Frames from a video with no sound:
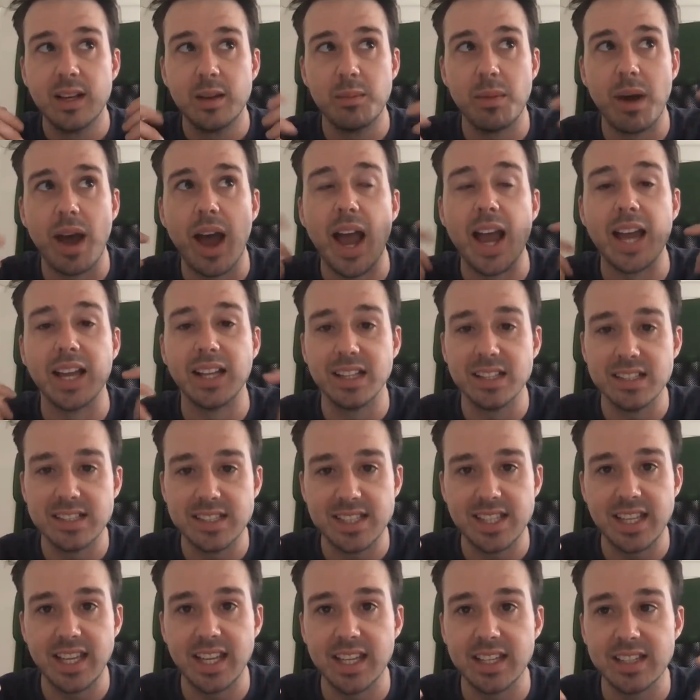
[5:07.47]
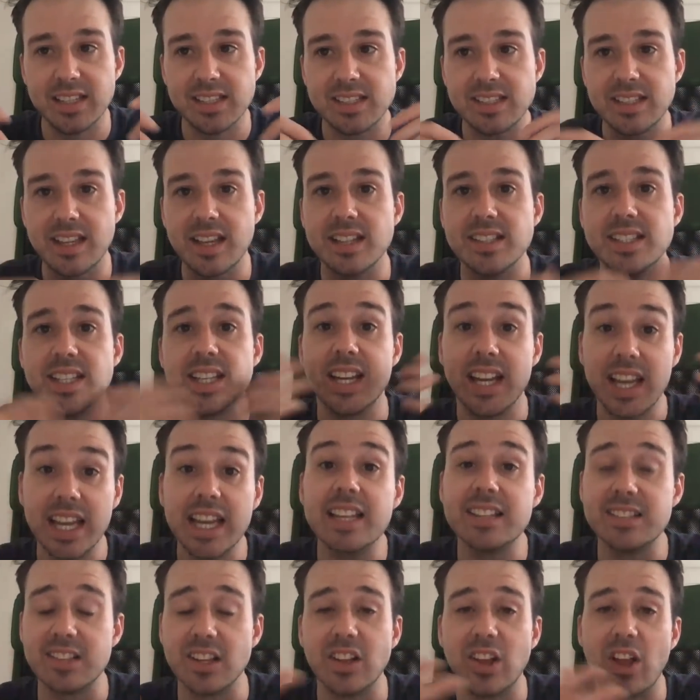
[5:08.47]
behind the scenes, because it
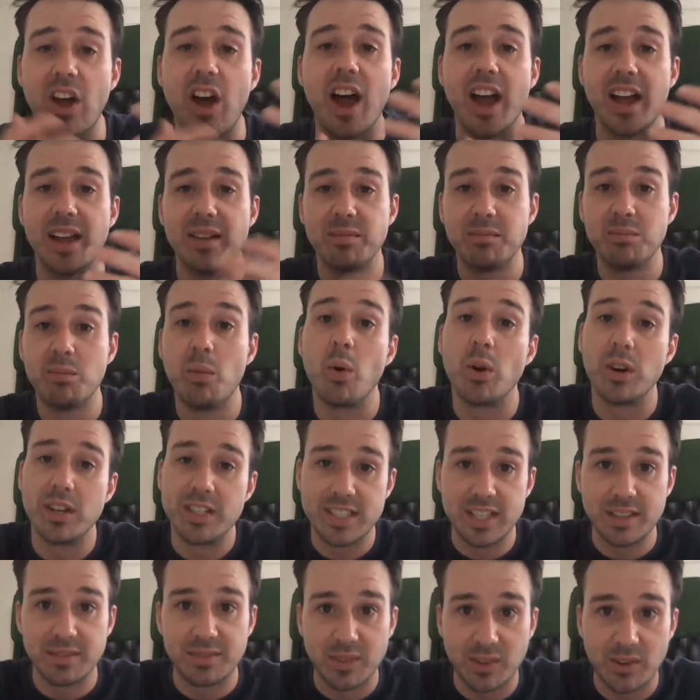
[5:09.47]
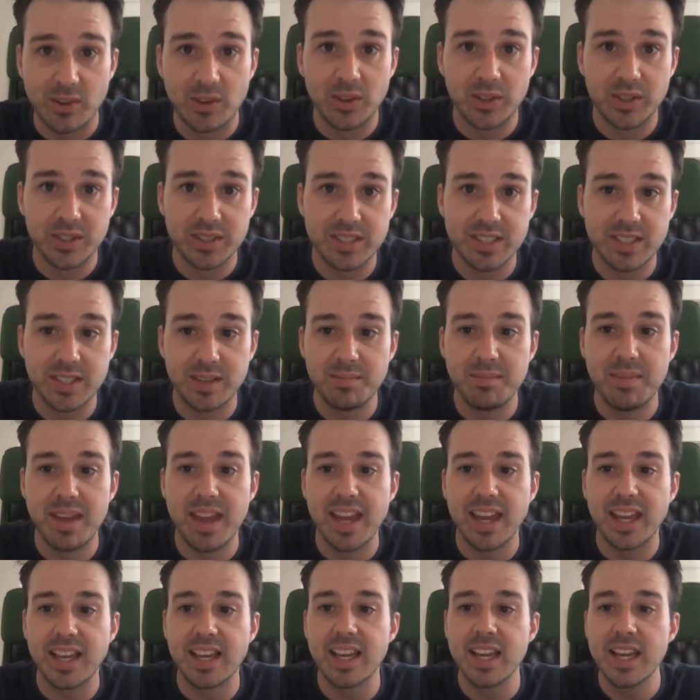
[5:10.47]
is a lot more difficult to
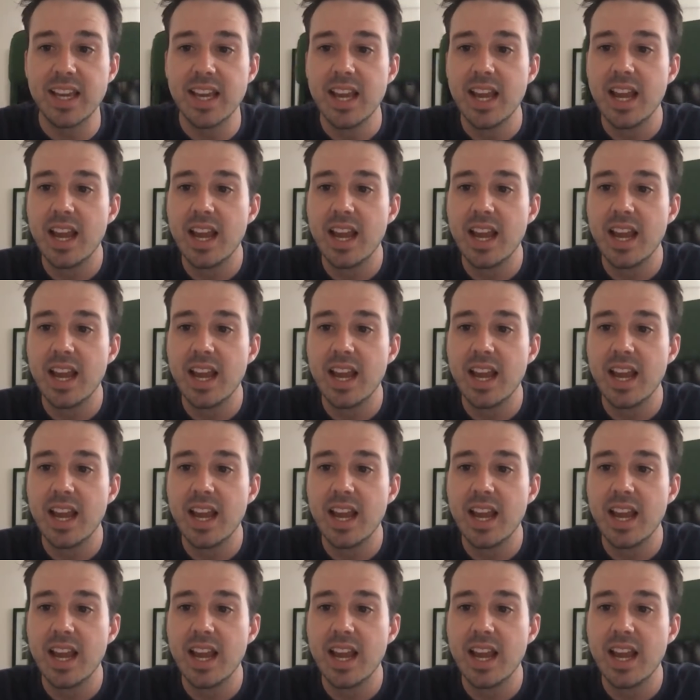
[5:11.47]
make